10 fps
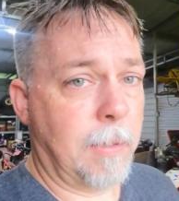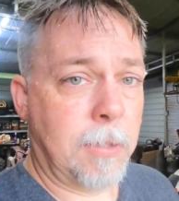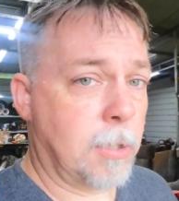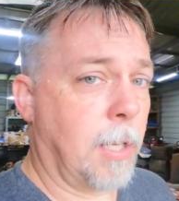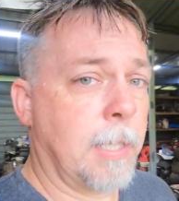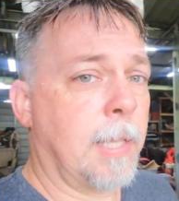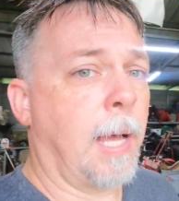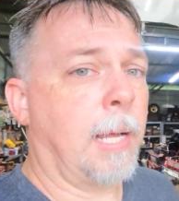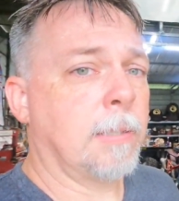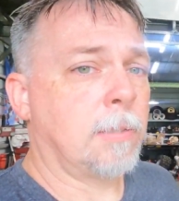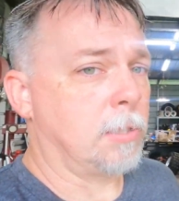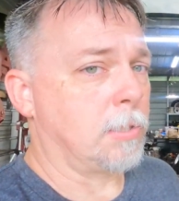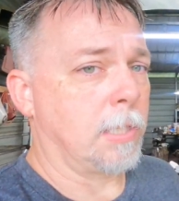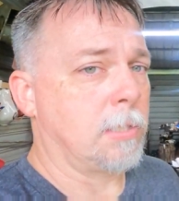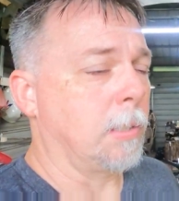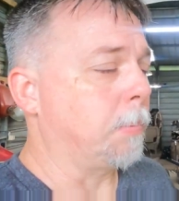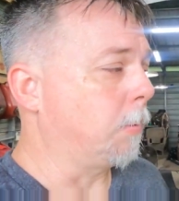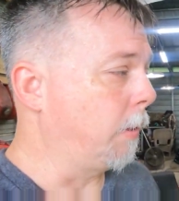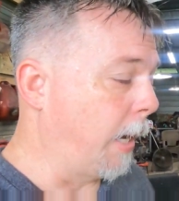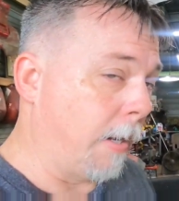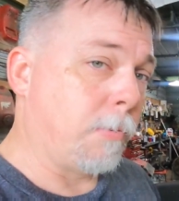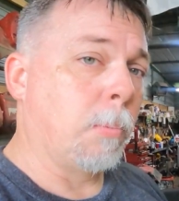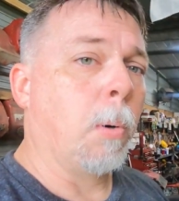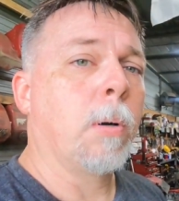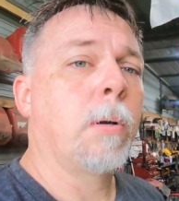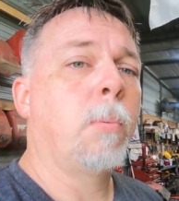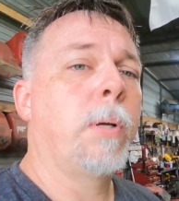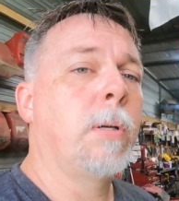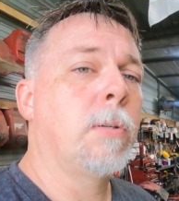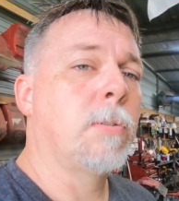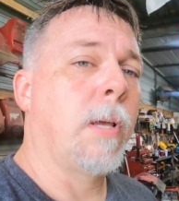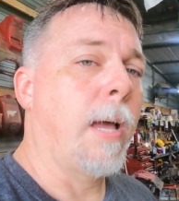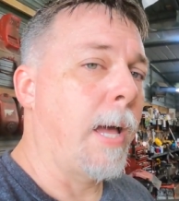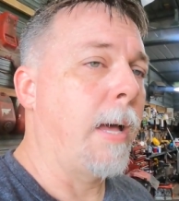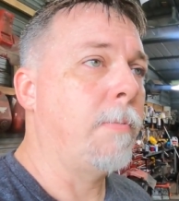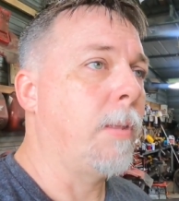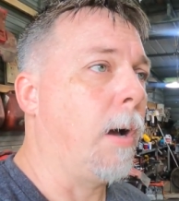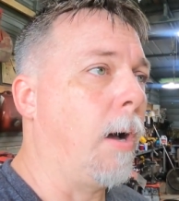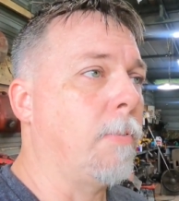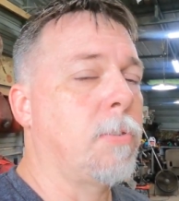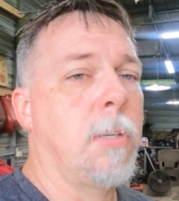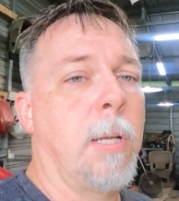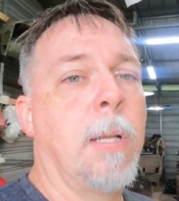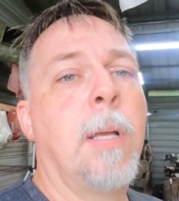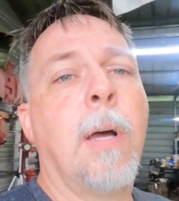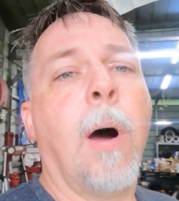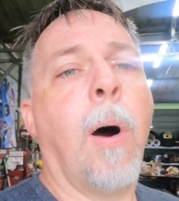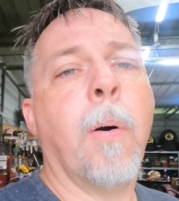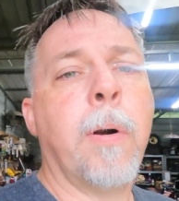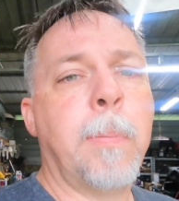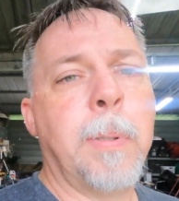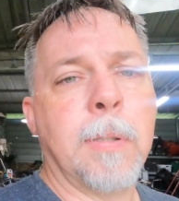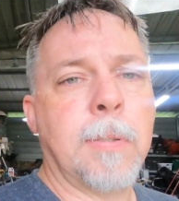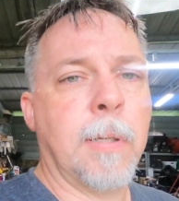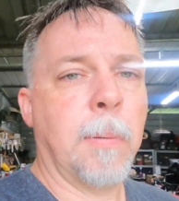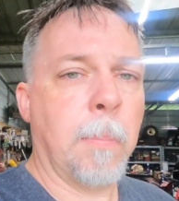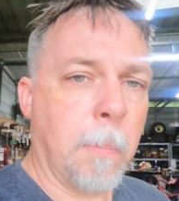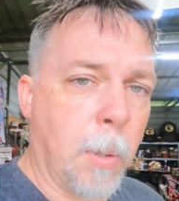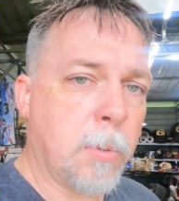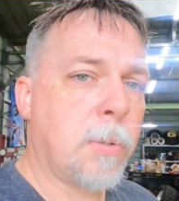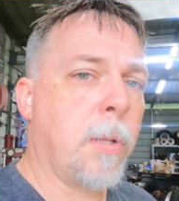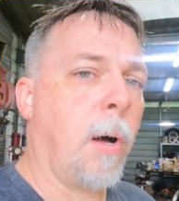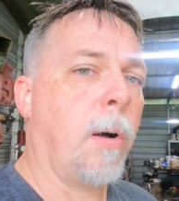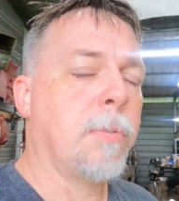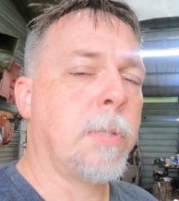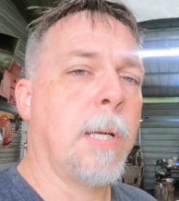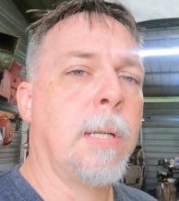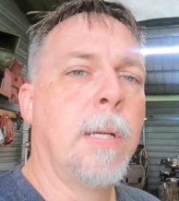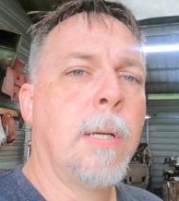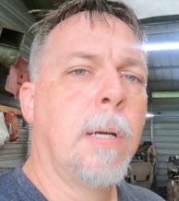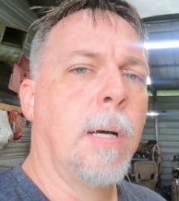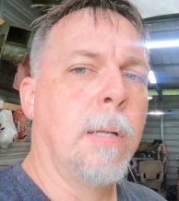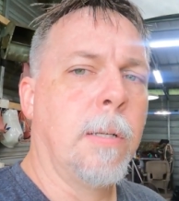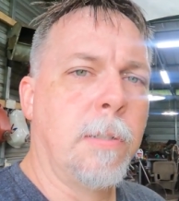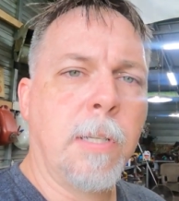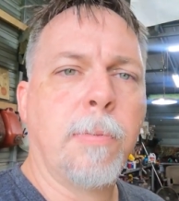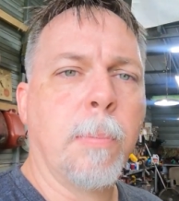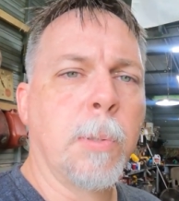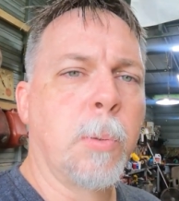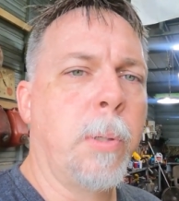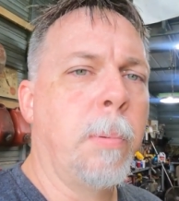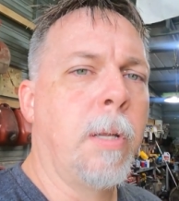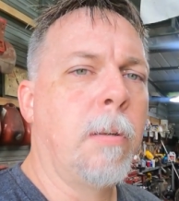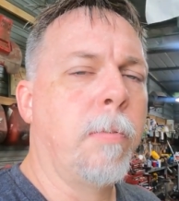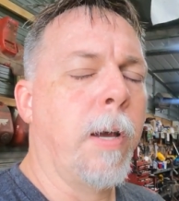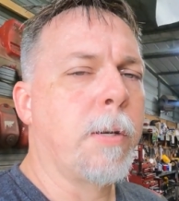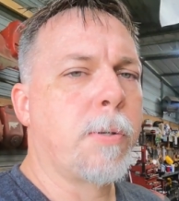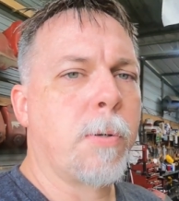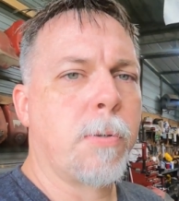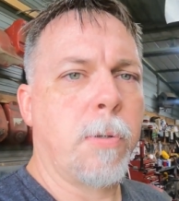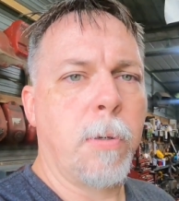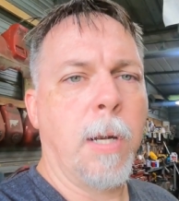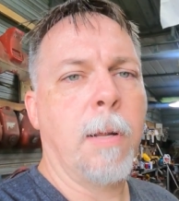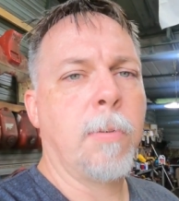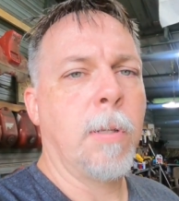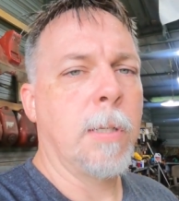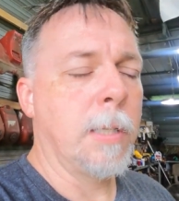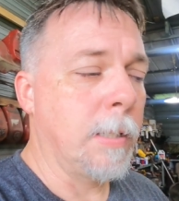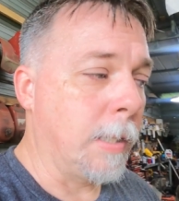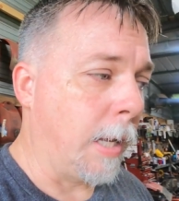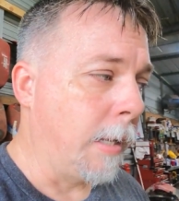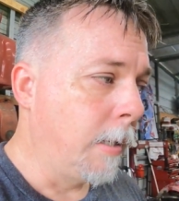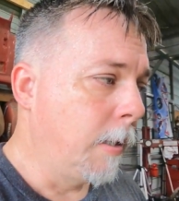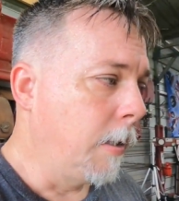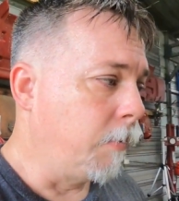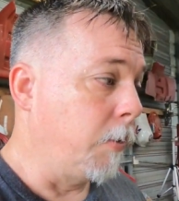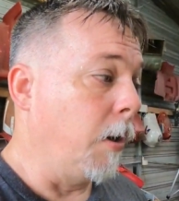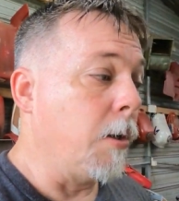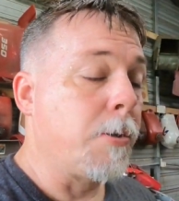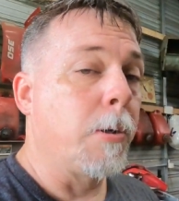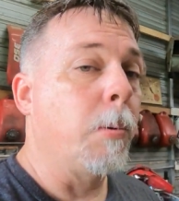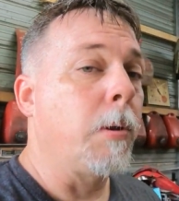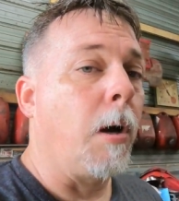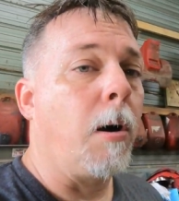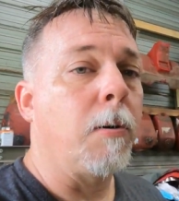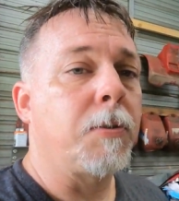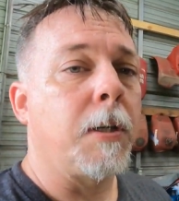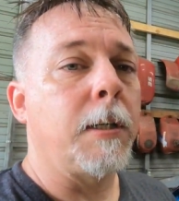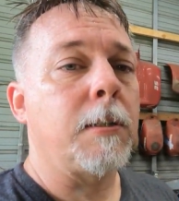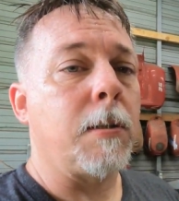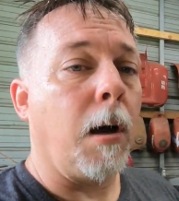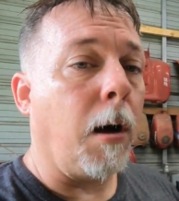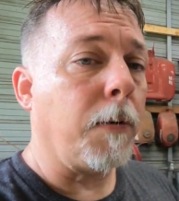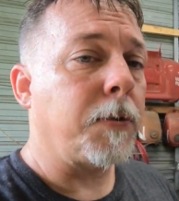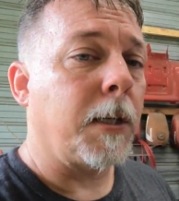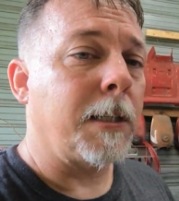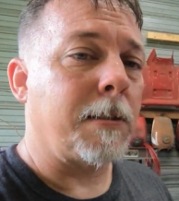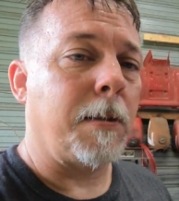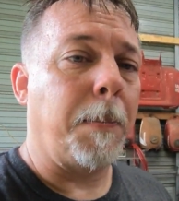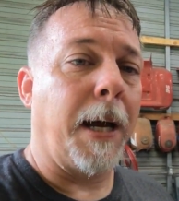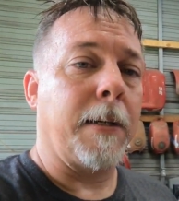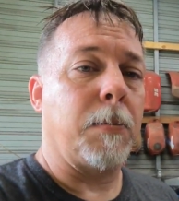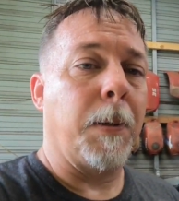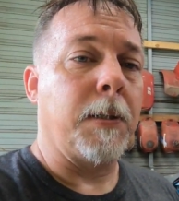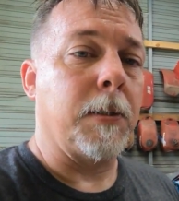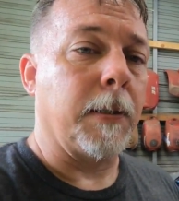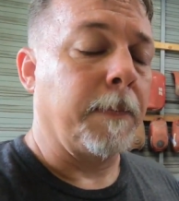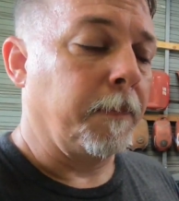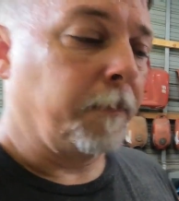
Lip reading: Just like that, just that simple. Aftermarket wheels have the offset already built in them. Most of the offset, they're different between manufacturers, so you're gonna have to look into that. If you're not sure what the offset is the backspacing.